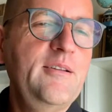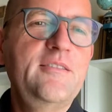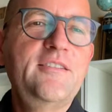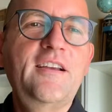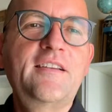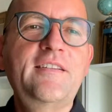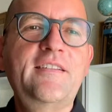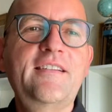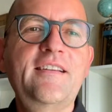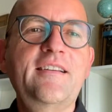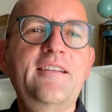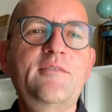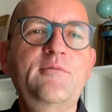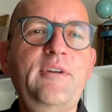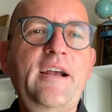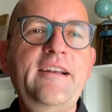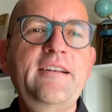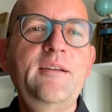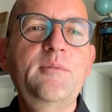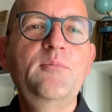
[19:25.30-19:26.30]
just
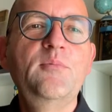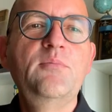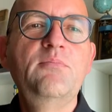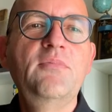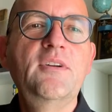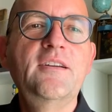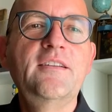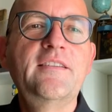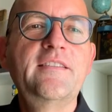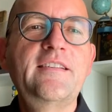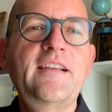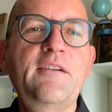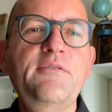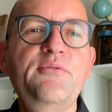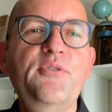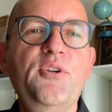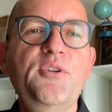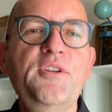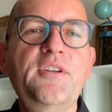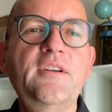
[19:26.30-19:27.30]
random
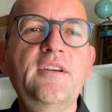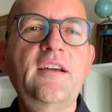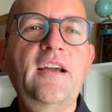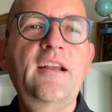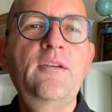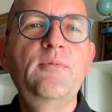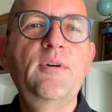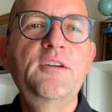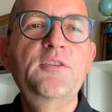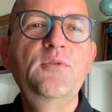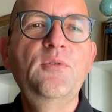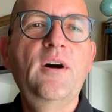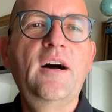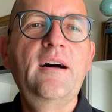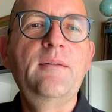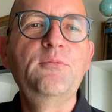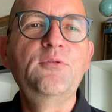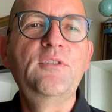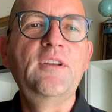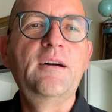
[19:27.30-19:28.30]
stuff on the NYU
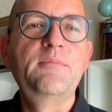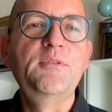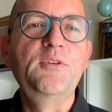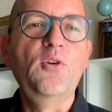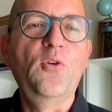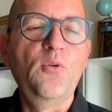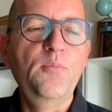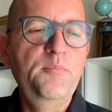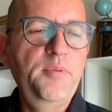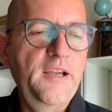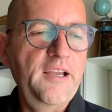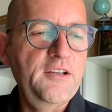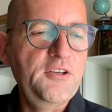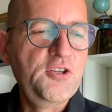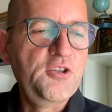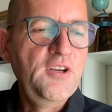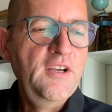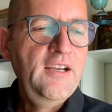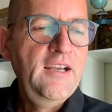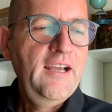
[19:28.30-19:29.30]
Abu Dhabi
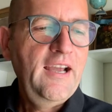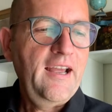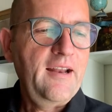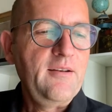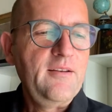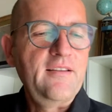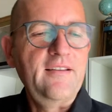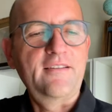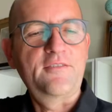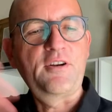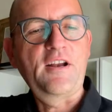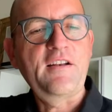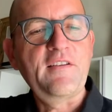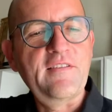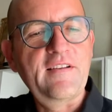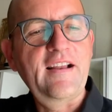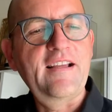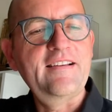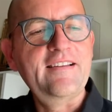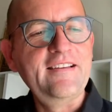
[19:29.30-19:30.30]
homepage and
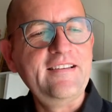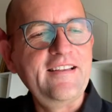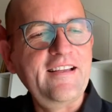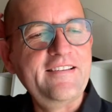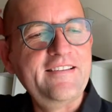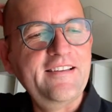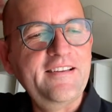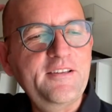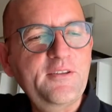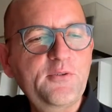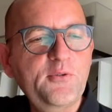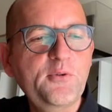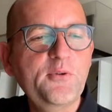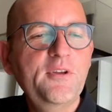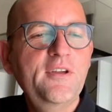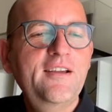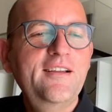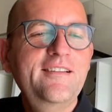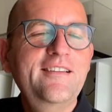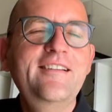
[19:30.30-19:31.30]
translated that
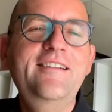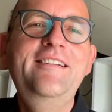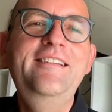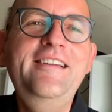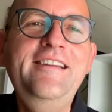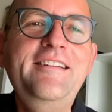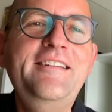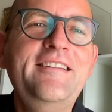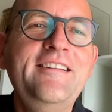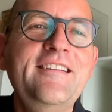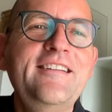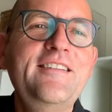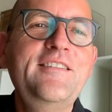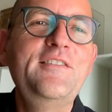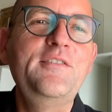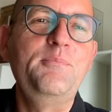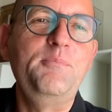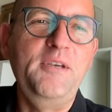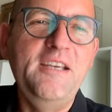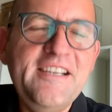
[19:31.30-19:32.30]
into the lead
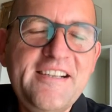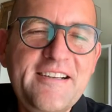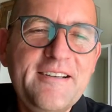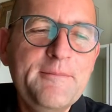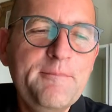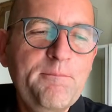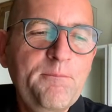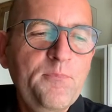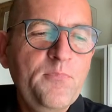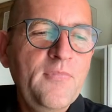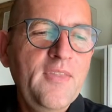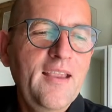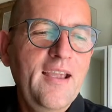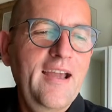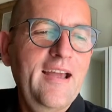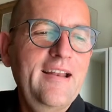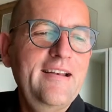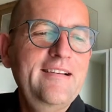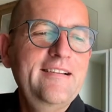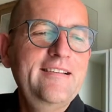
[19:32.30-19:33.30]
speak.
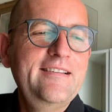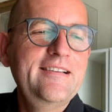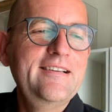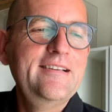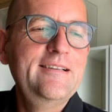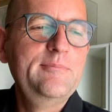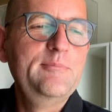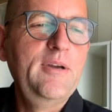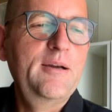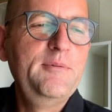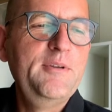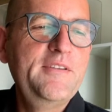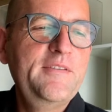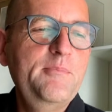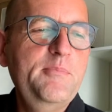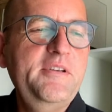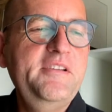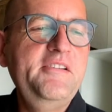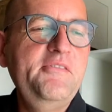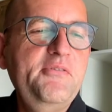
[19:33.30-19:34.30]
And I mean, it's a
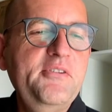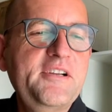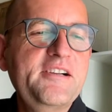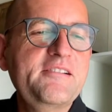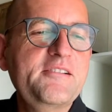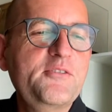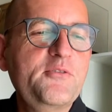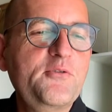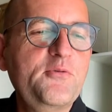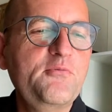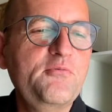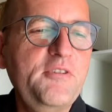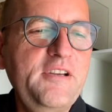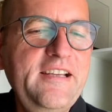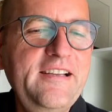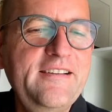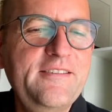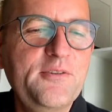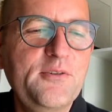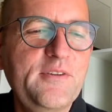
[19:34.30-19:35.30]
bit difficult to
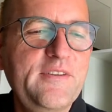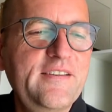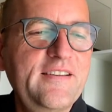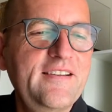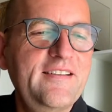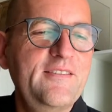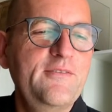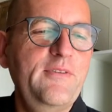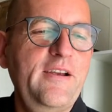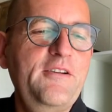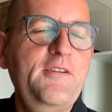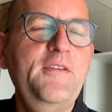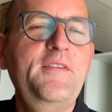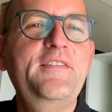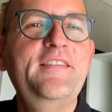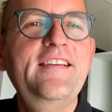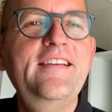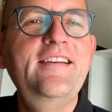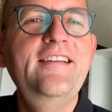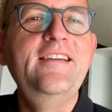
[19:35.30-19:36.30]
read, so it's very
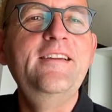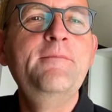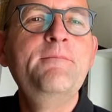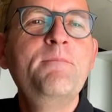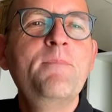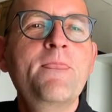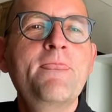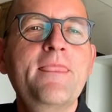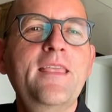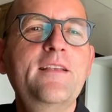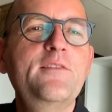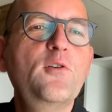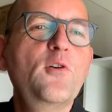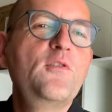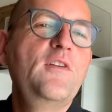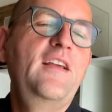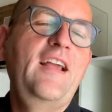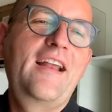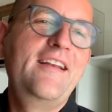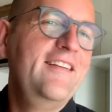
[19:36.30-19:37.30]
silly.
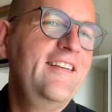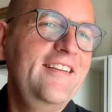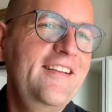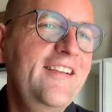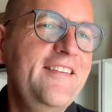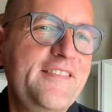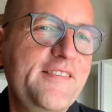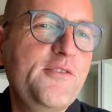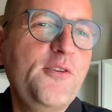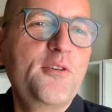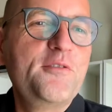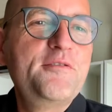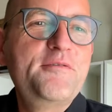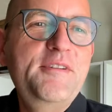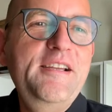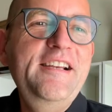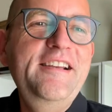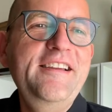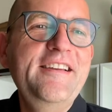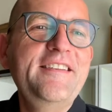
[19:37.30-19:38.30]
It's not
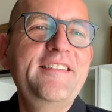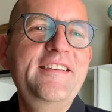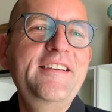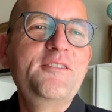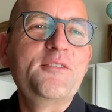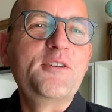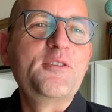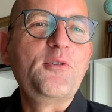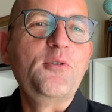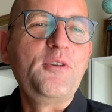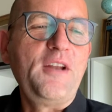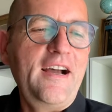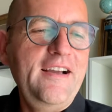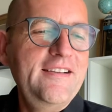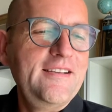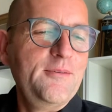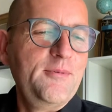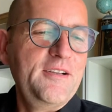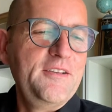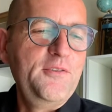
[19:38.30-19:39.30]
really a secret code
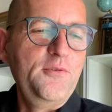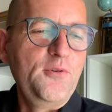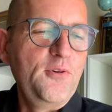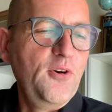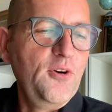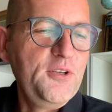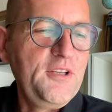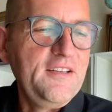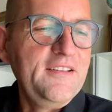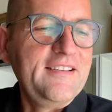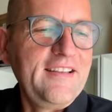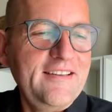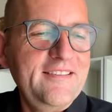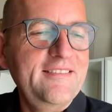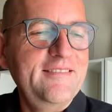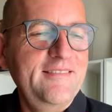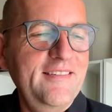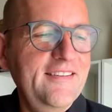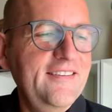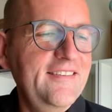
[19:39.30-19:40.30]
either. Once you got it,
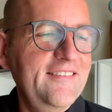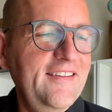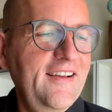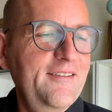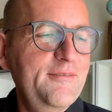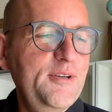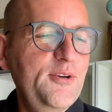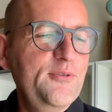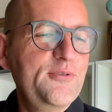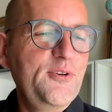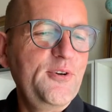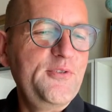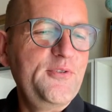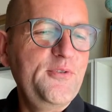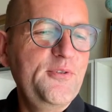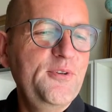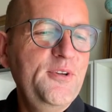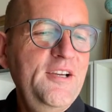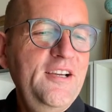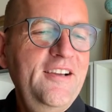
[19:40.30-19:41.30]
then I mean, of course,
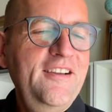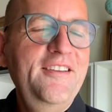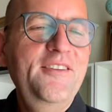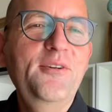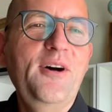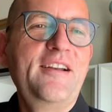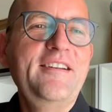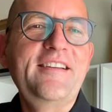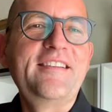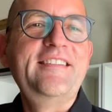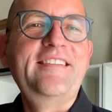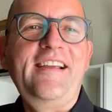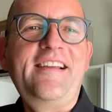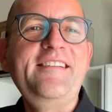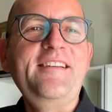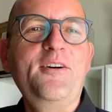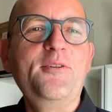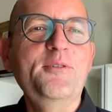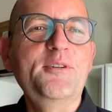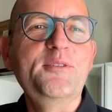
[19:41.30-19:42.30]
you
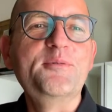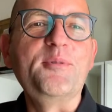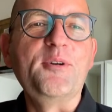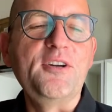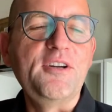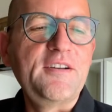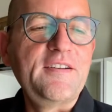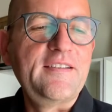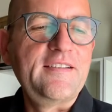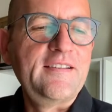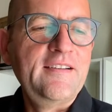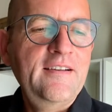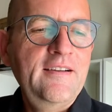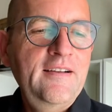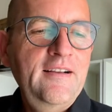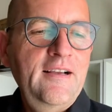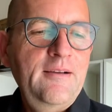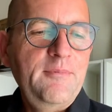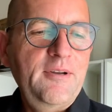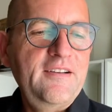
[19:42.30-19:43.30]
understand how it works.
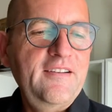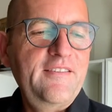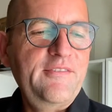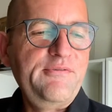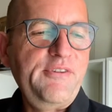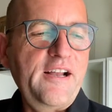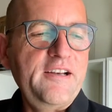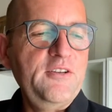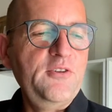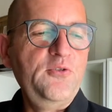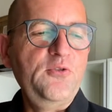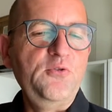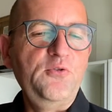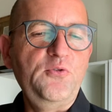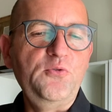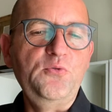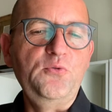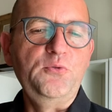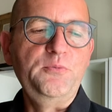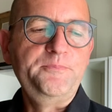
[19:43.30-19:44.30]
But it's fun to
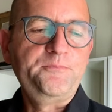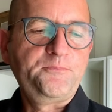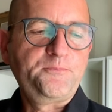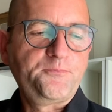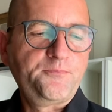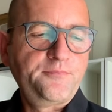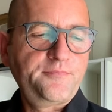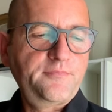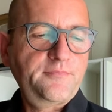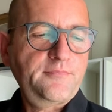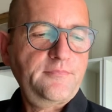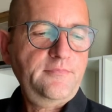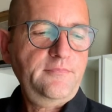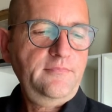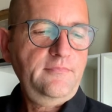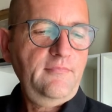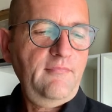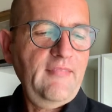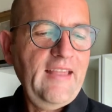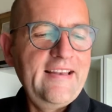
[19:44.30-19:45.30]
do.
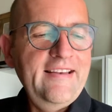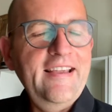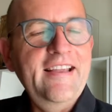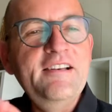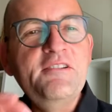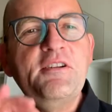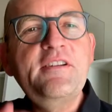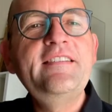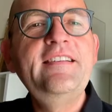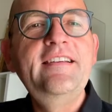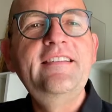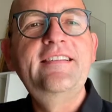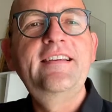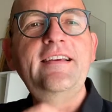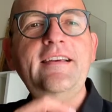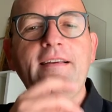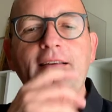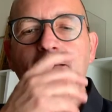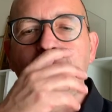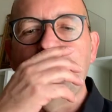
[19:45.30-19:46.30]
And the interesting
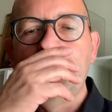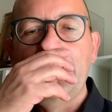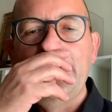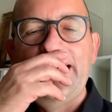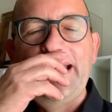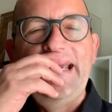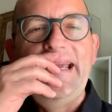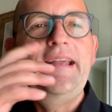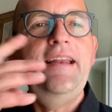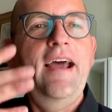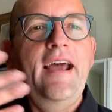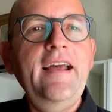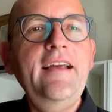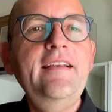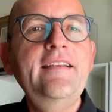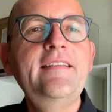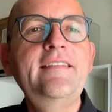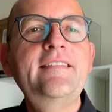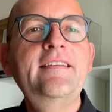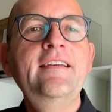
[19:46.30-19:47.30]
thing is, it
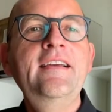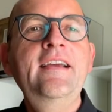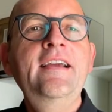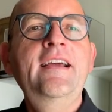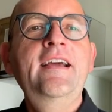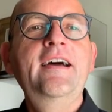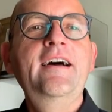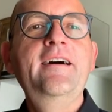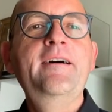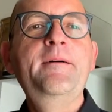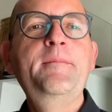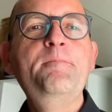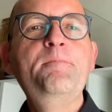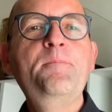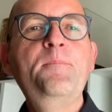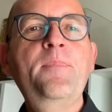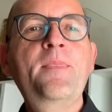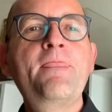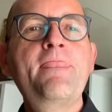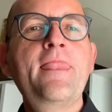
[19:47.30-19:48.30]
has
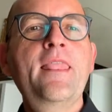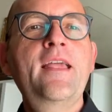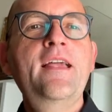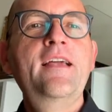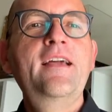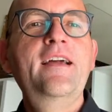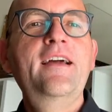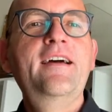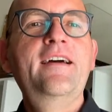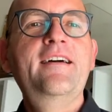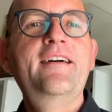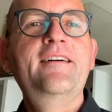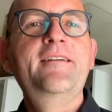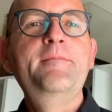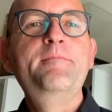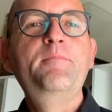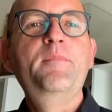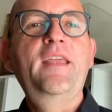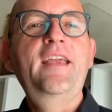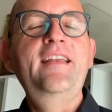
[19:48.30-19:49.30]
a
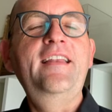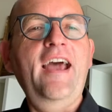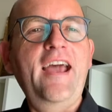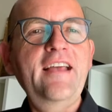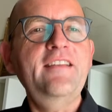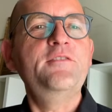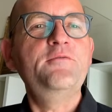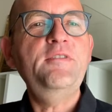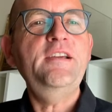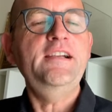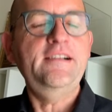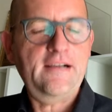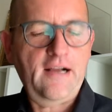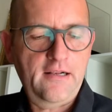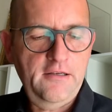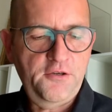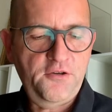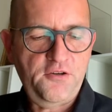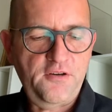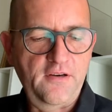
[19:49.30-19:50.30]
it has real
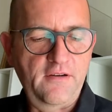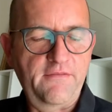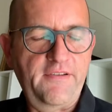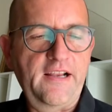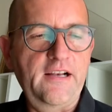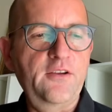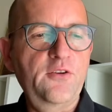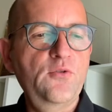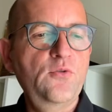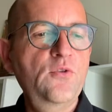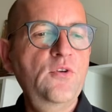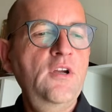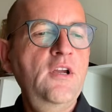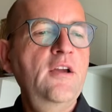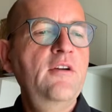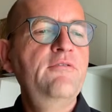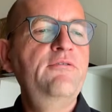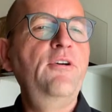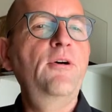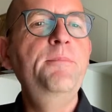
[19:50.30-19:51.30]
cultural value
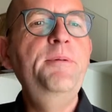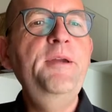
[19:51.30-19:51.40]
for